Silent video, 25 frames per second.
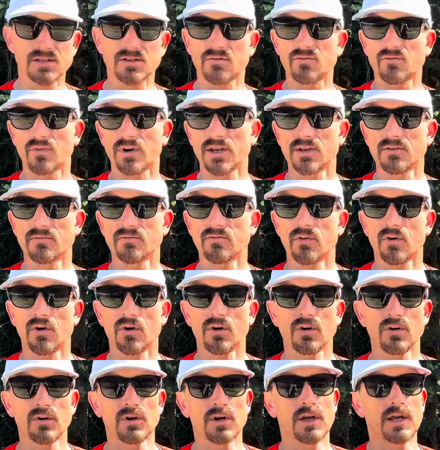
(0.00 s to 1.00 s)
of
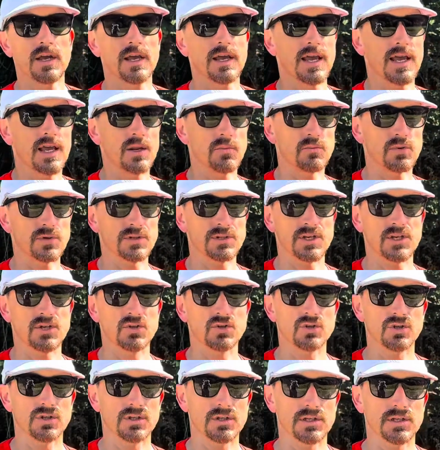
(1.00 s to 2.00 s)
rainfall, and
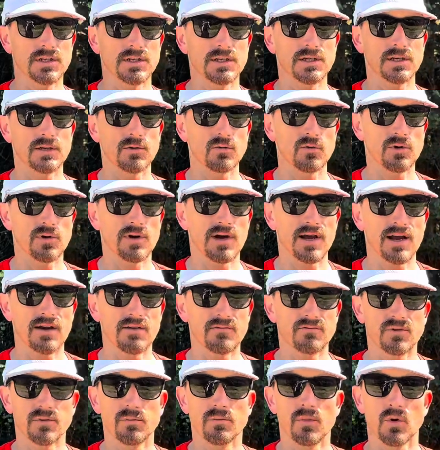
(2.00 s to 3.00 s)
potentially we'll
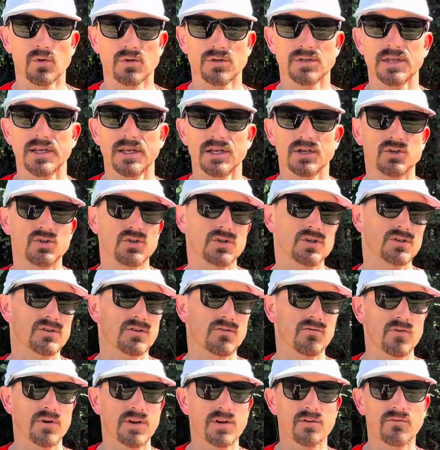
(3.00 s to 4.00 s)
have the most inches
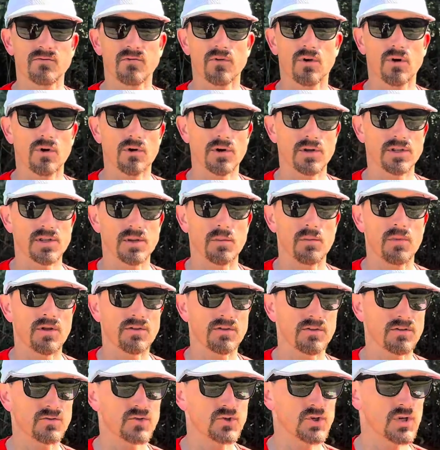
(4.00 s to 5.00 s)
of rainfall in the
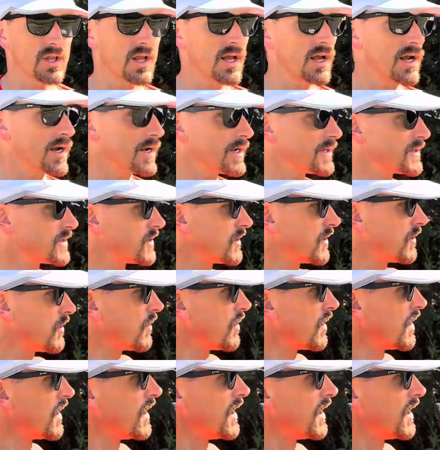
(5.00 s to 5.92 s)
month of July. So